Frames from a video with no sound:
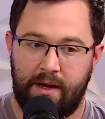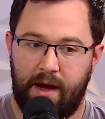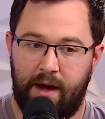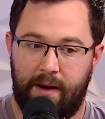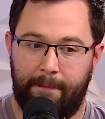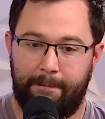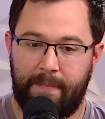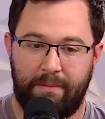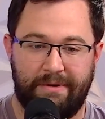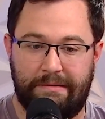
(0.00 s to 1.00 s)

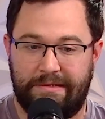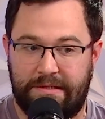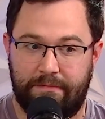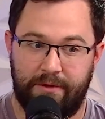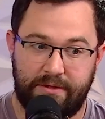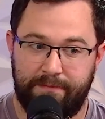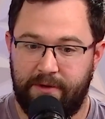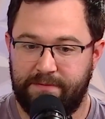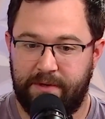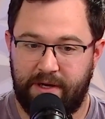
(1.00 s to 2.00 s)
I pretty much did most of
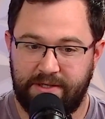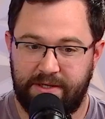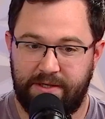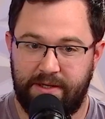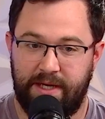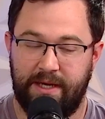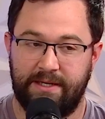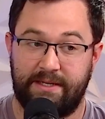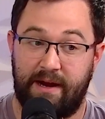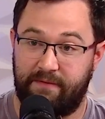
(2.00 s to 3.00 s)
post-production,
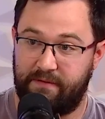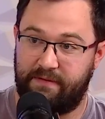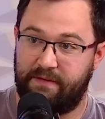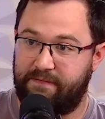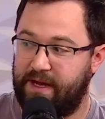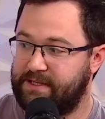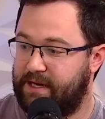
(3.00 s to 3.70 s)
aside from the VFX.